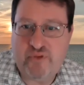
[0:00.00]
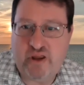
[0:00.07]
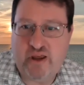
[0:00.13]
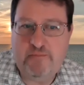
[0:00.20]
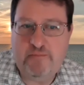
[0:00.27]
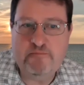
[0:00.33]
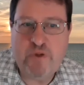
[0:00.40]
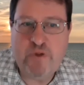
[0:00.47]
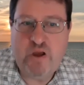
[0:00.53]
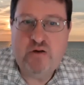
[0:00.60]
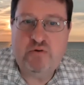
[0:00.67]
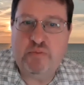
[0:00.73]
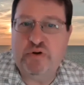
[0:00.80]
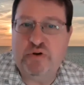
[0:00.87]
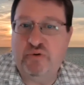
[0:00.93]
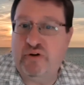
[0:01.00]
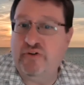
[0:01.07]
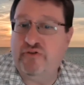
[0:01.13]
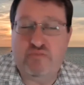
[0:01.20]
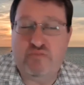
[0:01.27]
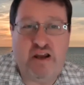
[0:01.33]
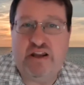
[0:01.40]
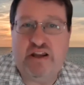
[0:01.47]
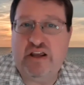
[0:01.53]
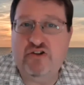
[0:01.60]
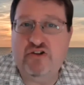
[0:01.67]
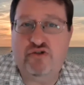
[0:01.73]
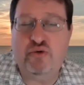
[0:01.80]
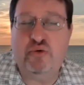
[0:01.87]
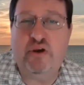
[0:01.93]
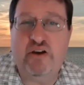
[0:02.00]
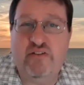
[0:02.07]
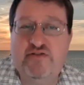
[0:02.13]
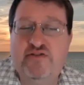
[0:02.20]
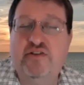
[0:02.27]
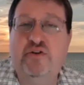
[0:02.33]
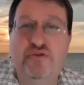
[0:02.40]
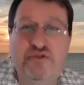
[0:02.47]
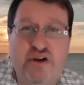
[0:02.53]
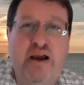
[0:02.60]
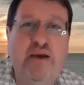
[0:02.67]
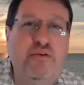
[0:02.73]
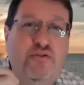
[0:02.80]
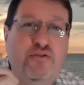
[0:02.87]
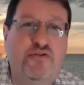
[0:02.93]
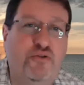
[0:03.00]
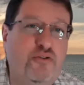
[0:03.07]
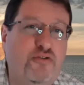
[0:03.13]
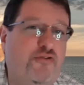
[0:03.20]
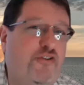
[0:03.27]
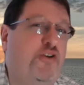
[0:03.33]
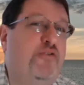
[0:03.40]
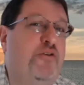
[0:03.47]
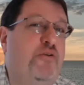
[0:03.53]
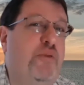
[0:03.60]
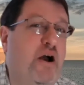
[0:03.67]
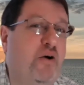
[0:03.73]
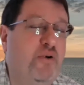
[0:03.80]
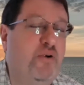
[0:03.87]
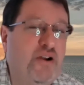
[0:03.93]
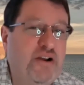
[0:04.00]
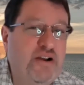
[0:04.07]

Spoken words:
Okay, we've been doing this for many years, so give us a little time to sort of figure them out.